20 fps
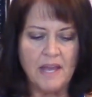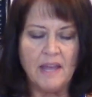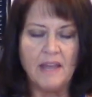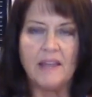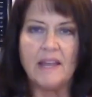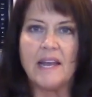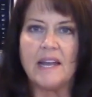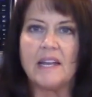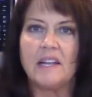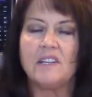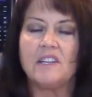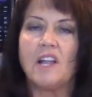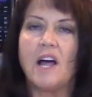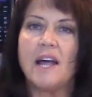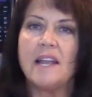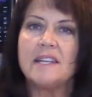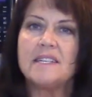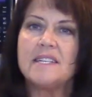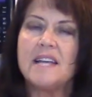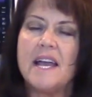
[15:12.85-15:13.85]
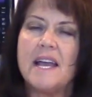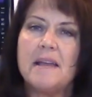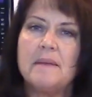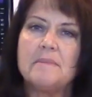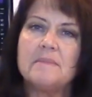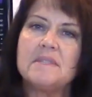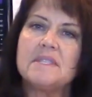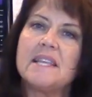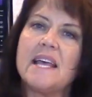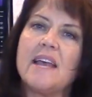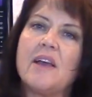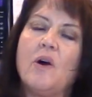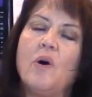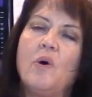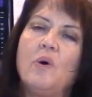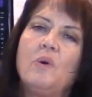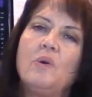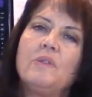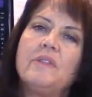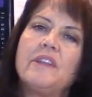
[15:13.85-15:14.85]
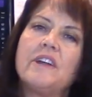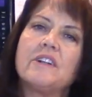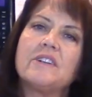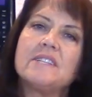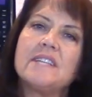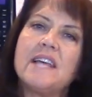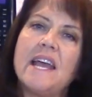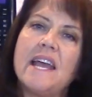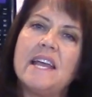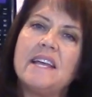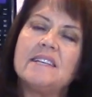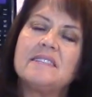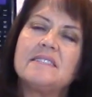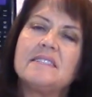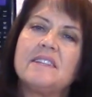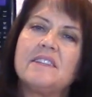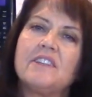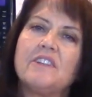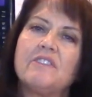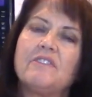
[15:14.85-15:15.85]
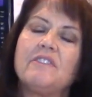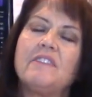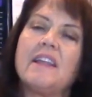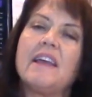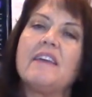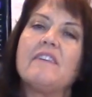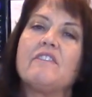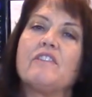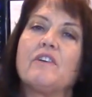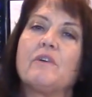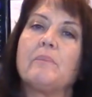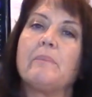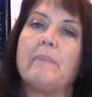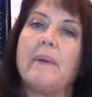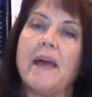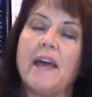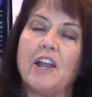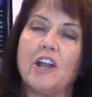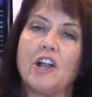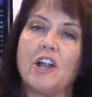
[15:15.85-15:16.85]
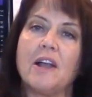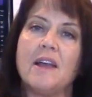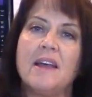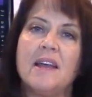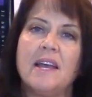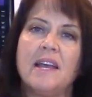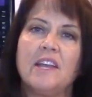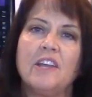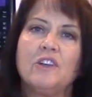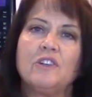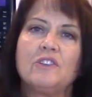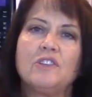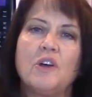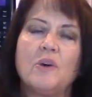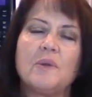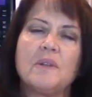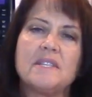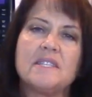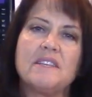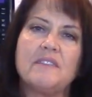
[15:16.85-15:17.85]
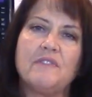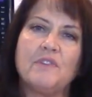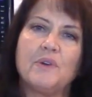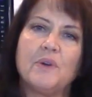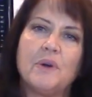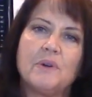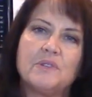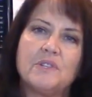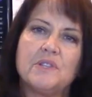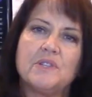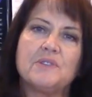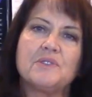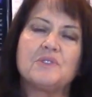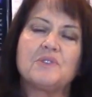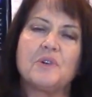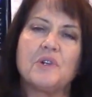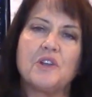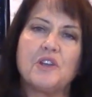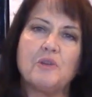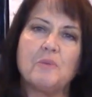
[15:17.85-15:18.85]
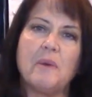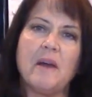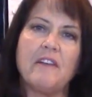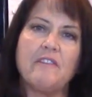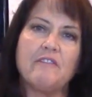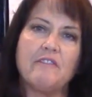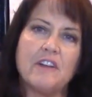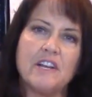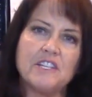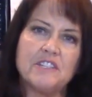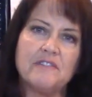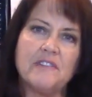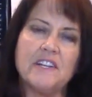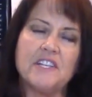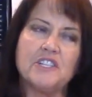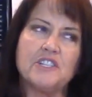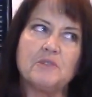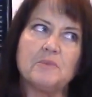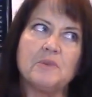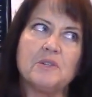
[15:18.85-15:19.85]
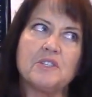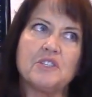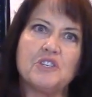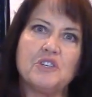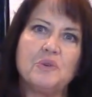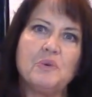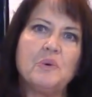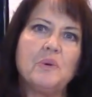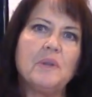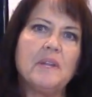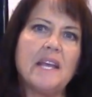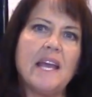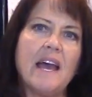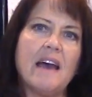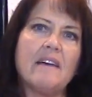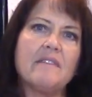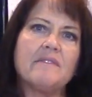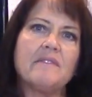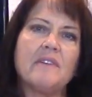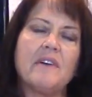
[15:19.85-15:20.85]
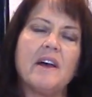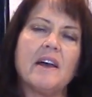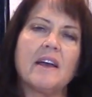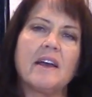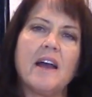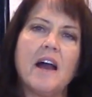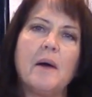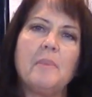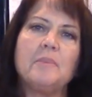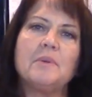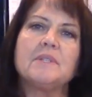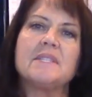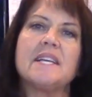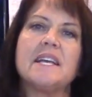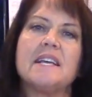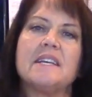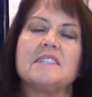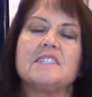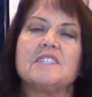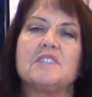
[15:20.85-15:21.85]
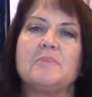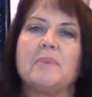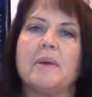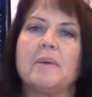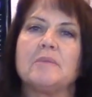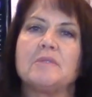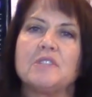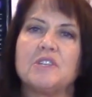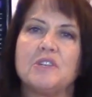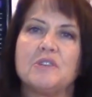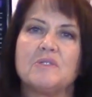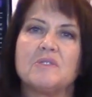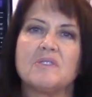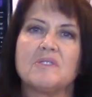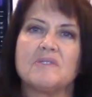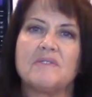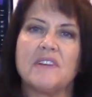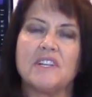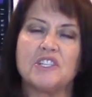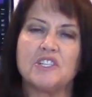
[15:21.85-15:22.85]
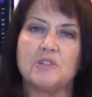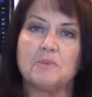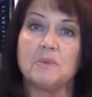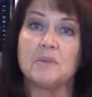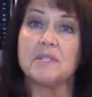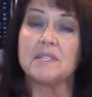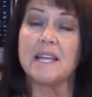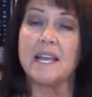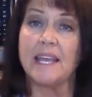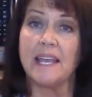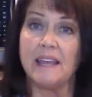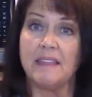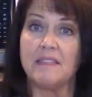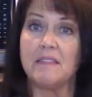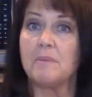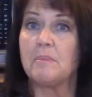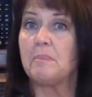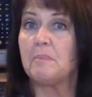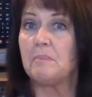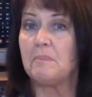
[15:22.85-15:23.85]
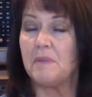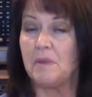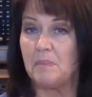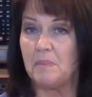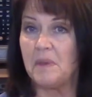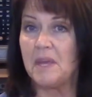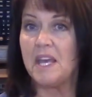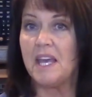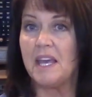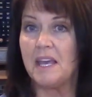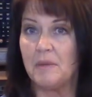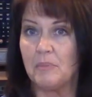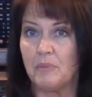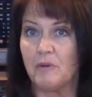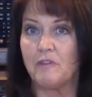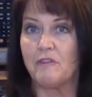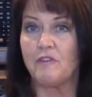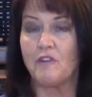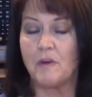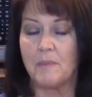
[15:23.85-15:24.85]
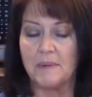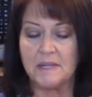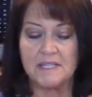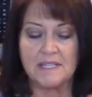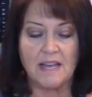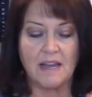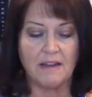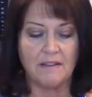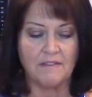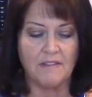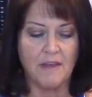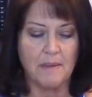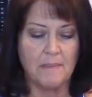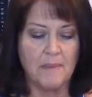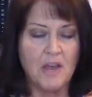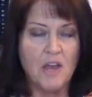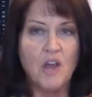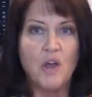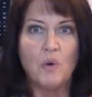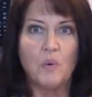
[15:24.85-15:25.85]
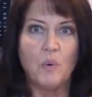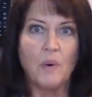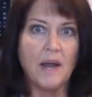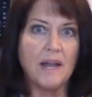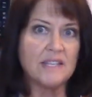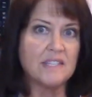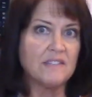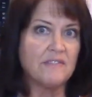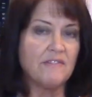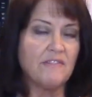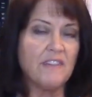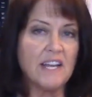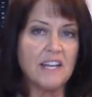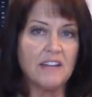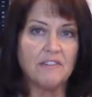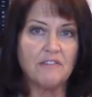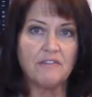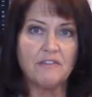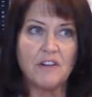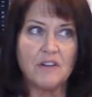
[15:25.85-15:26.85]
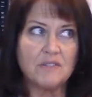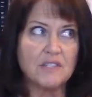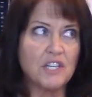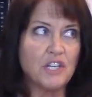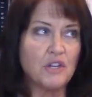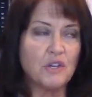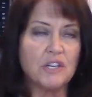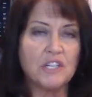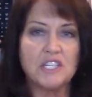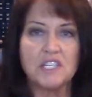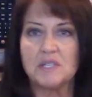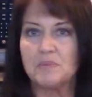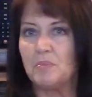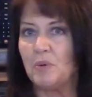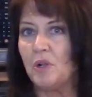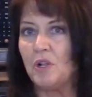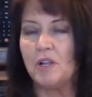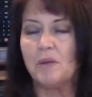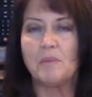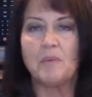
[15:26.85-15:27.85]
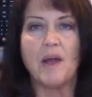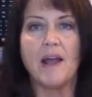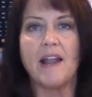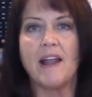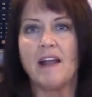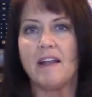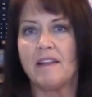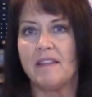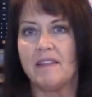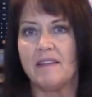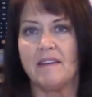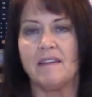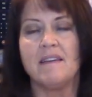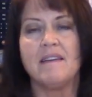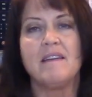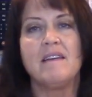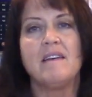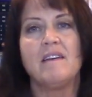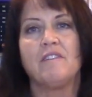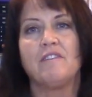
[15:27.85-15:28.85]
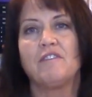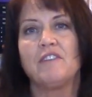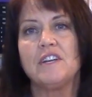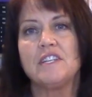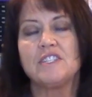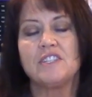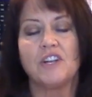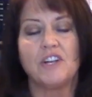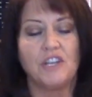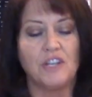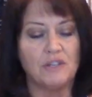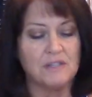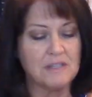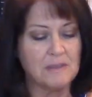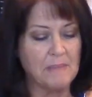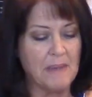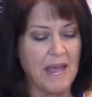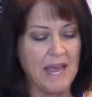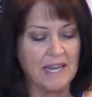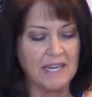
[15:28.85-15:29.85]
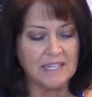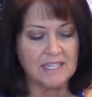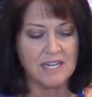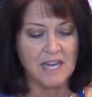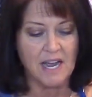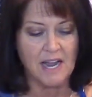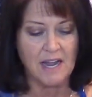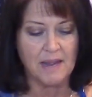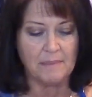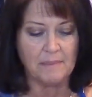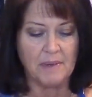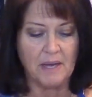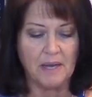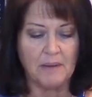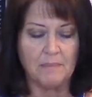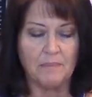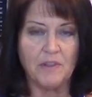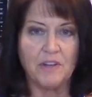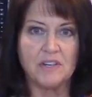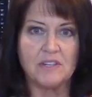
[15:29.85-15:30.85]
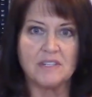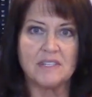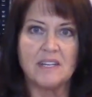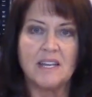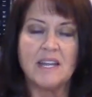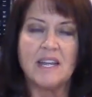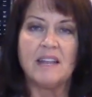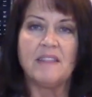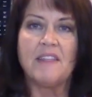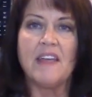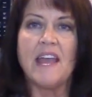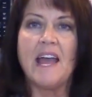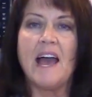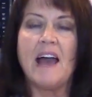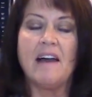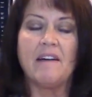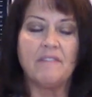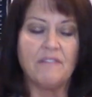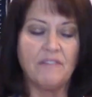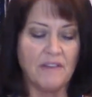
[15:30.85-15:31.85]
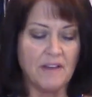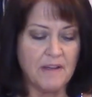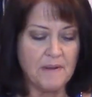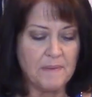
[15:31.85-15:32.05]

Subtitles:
And a lot of times they hold their taste and their flavor better. You'll notice if you go to the store and you buy fresh vegetables, you only have a couple days to be able to use those vegetables and get the peak performance out of them. Whereas frozen, you can just pull them right out of the freezer and use them anytime. They have